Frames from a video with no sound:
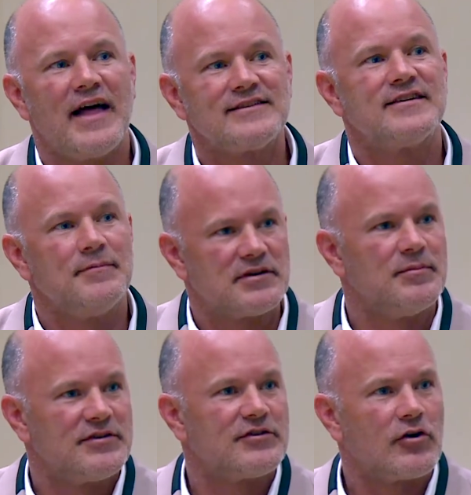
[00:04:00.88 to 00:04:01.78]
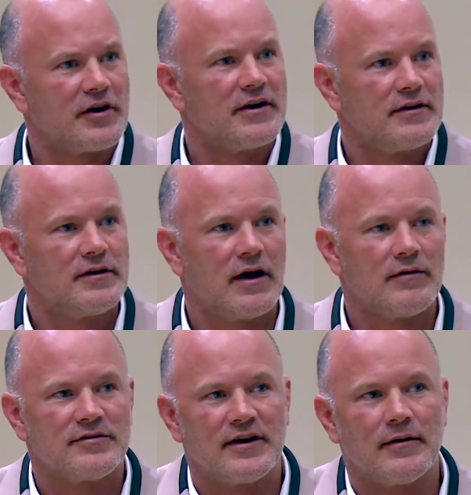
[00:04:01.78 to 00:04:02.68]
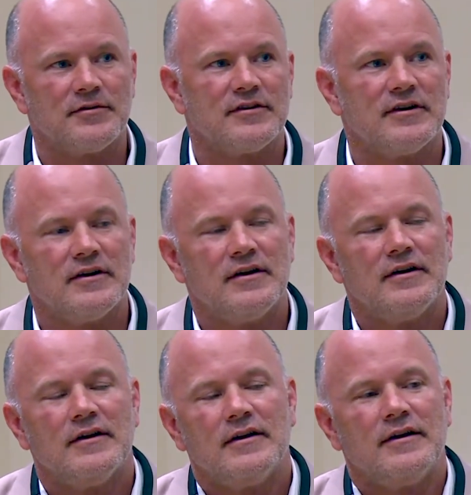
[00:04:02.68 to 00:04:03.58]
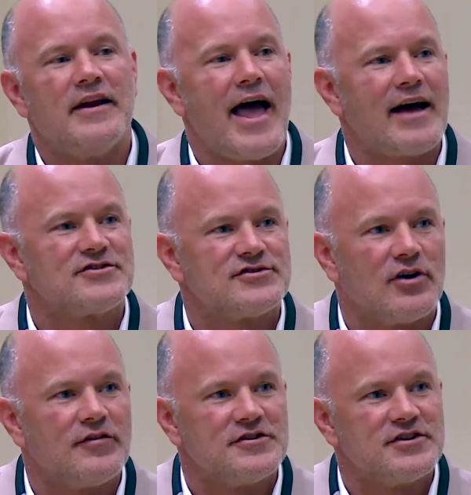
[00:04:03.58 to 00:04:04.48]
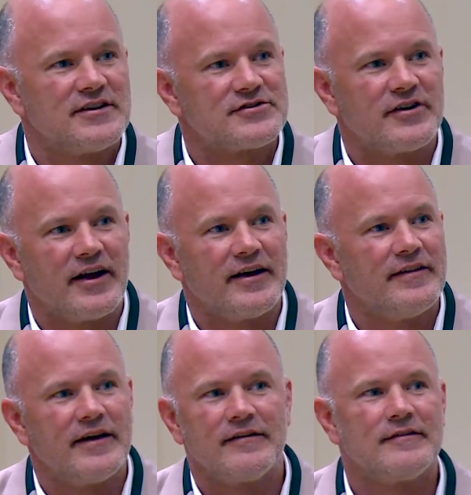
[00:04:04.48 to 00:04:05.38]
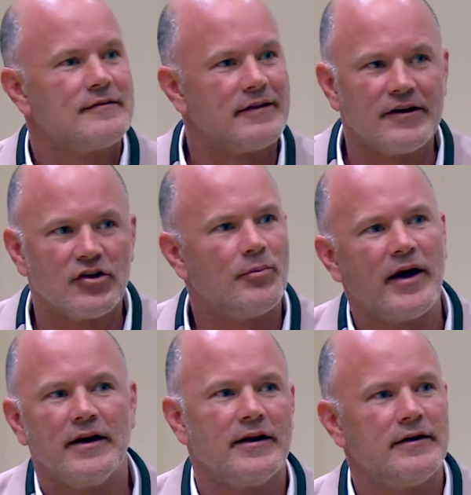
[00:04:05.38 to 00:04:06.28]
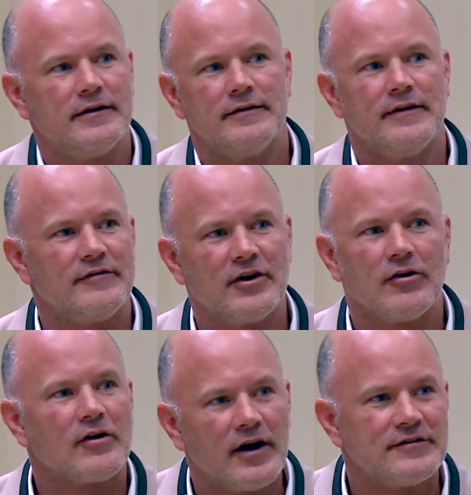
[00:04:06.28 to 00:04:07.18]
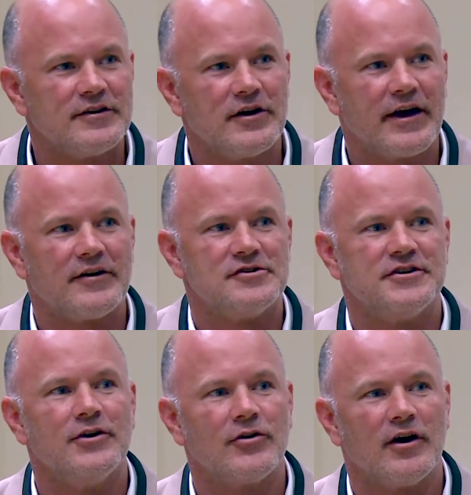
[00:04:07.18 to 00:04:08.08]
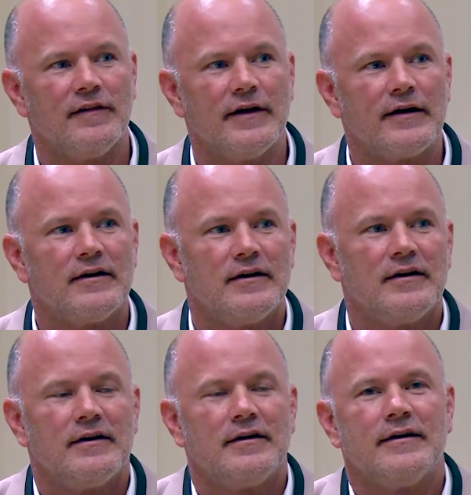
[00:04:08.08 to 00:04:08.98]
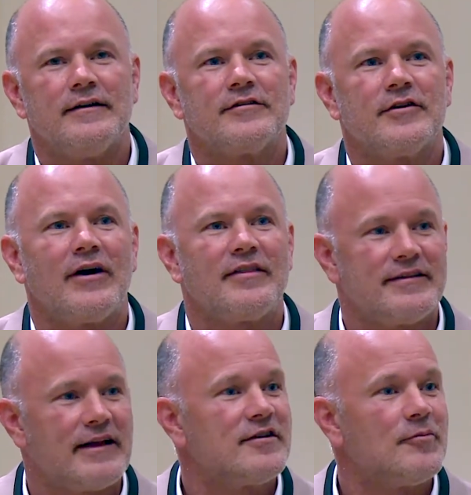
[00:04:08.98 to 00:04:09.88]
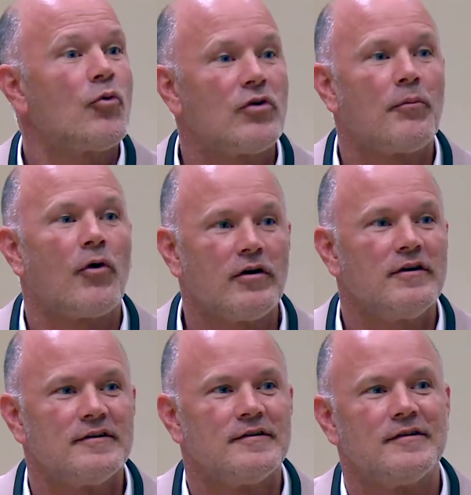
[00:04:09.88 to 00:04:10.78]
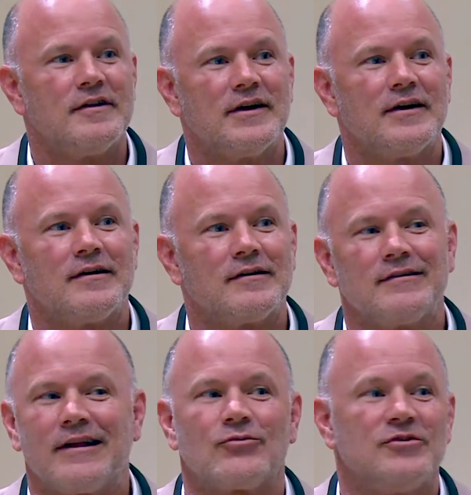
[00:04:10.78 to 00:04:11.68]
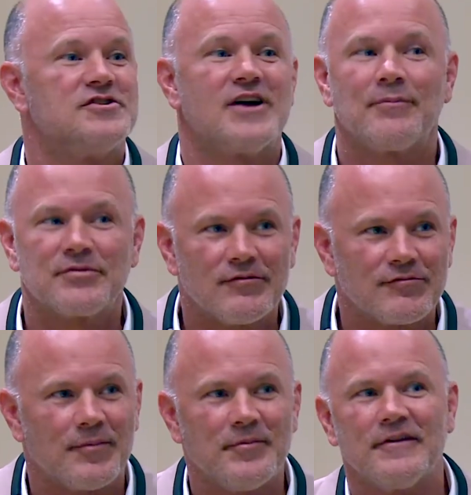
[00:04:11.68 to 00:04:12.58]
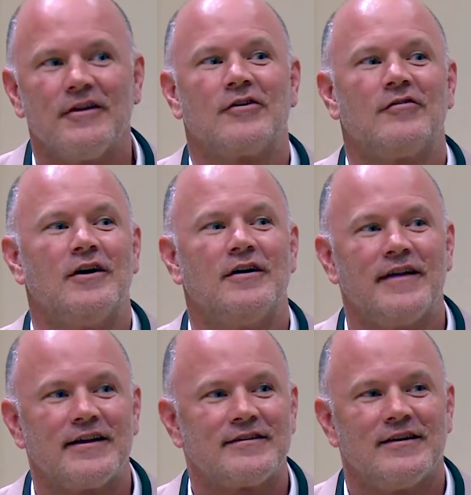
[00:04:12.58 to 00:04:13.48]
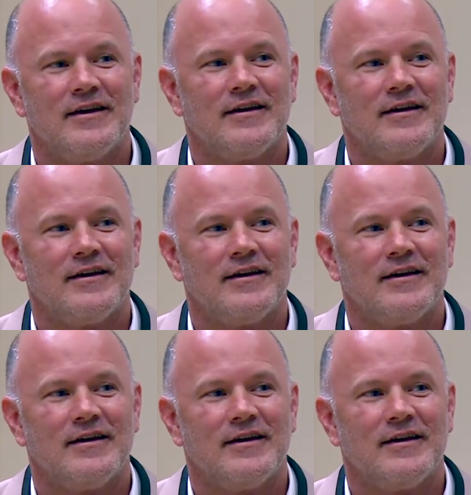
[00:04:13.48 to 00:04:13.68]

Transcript: that seems to be starting. I said I was in Hashed's office yesterday, and they incubating, and they've got all kinds of young energy going on there. And so I think that's an important part. That's where the jobs come from in the long run. That's